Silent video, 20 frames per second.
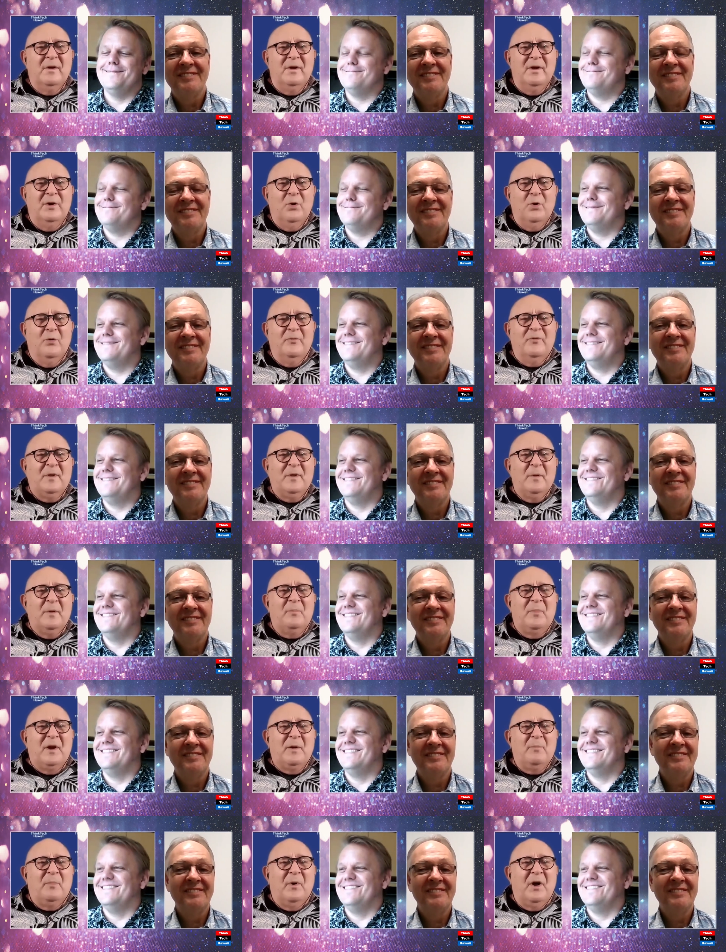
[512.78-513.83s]
Speaker 1: you know, for the
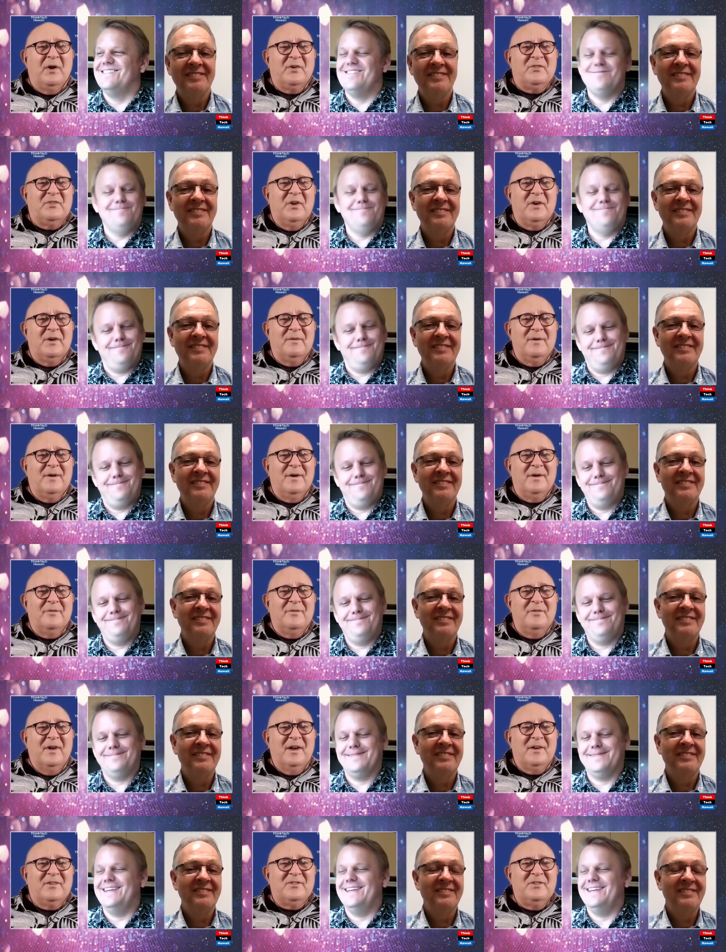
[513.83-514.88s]
big bucks on a, on a
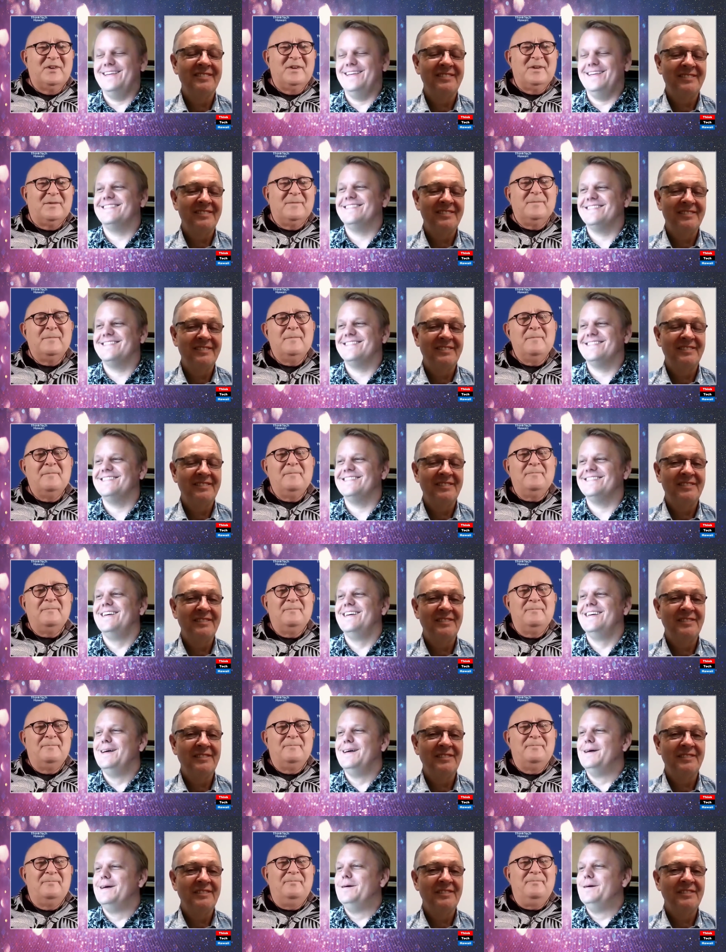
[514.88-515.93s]
vaccine?
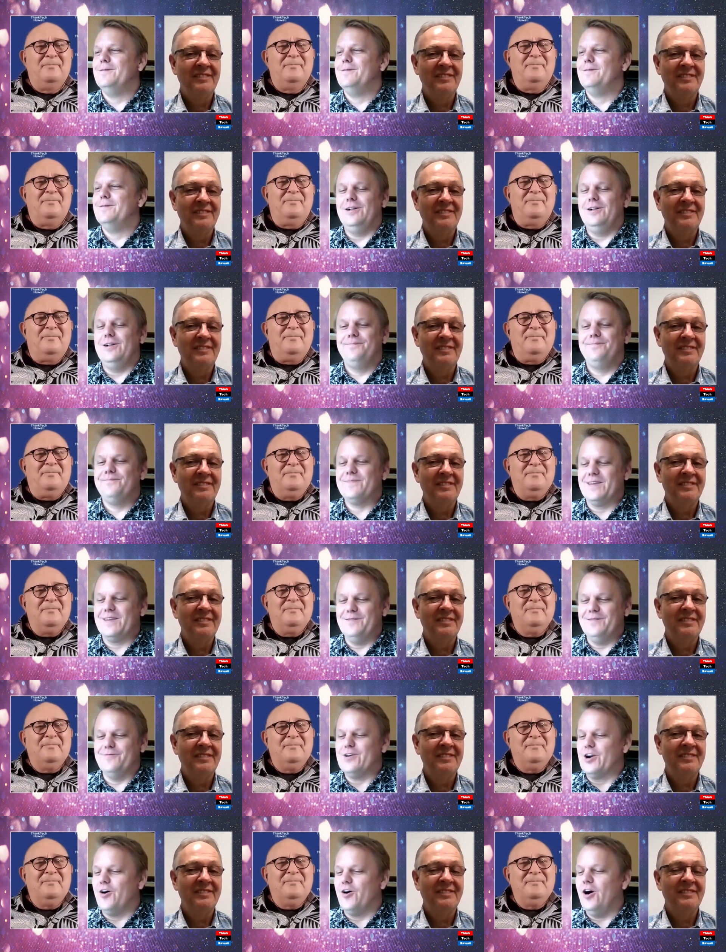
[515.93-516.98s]
Speaker 2: Well,
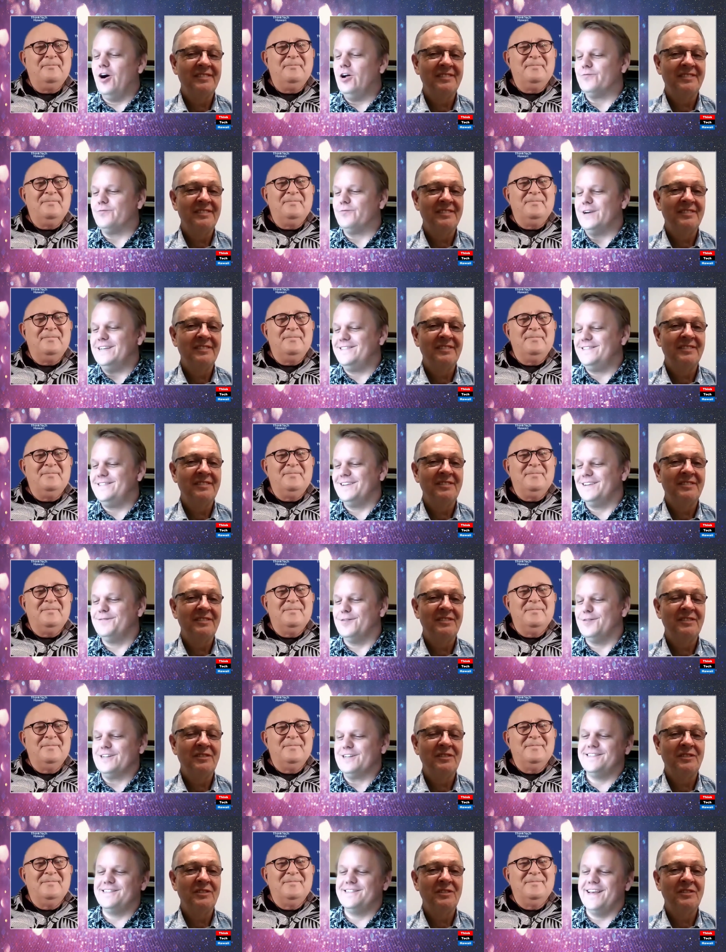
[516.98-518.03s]
we're all racing
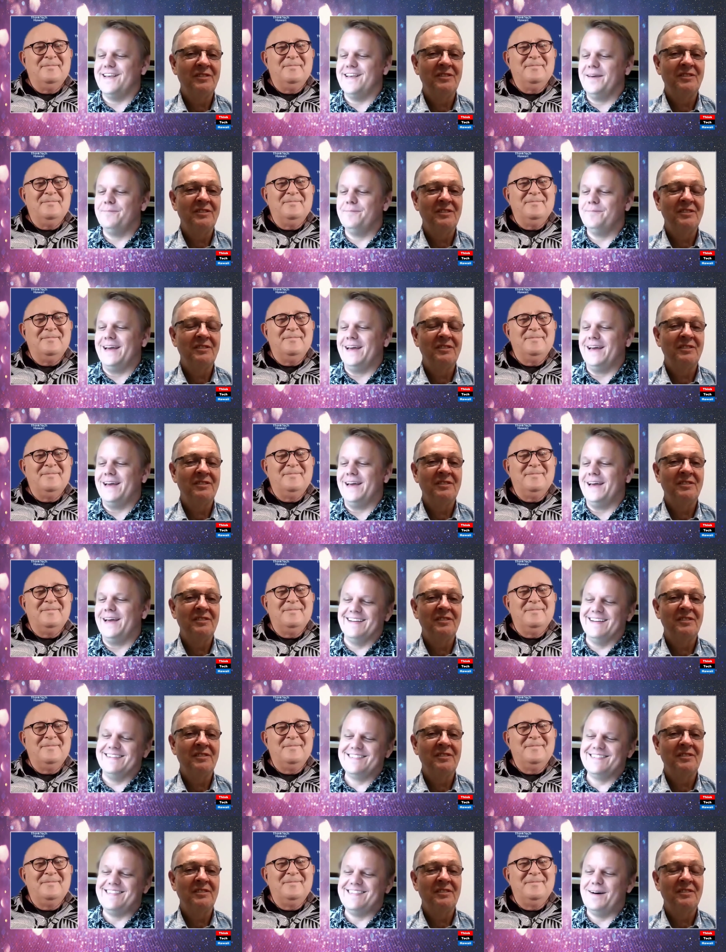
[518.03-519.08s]
for the same, and you
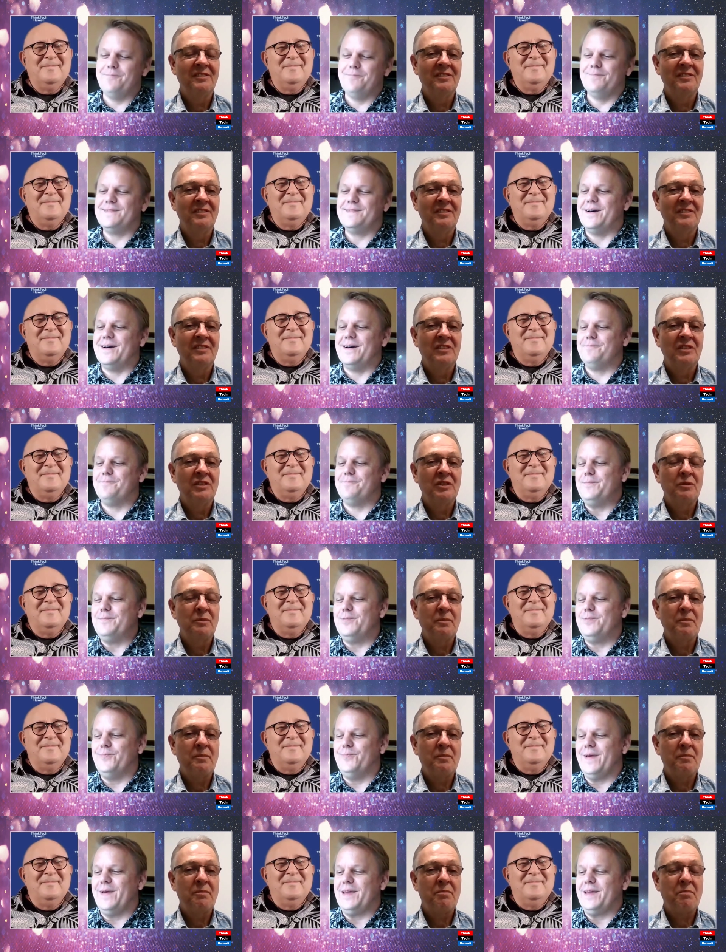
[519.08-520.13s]
know, some some
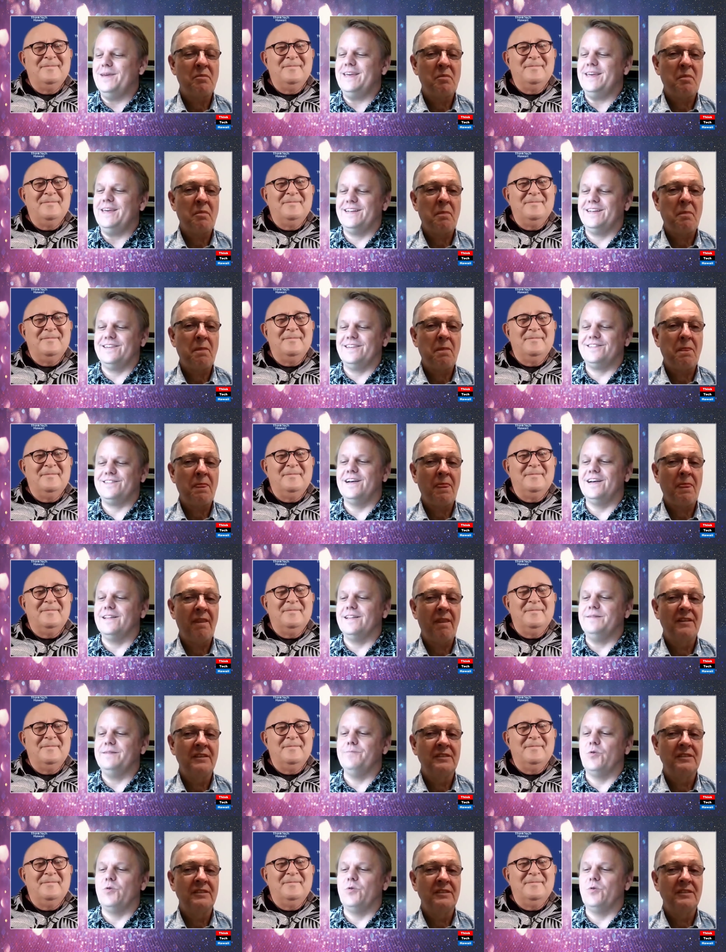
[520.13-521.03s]
people may be in a slightly